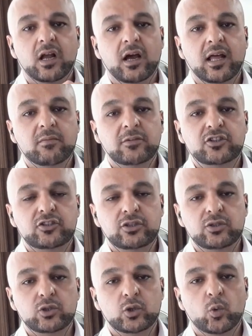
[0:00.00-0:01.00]
Element
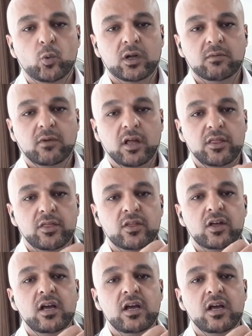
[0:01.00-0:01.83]
2, 1 month.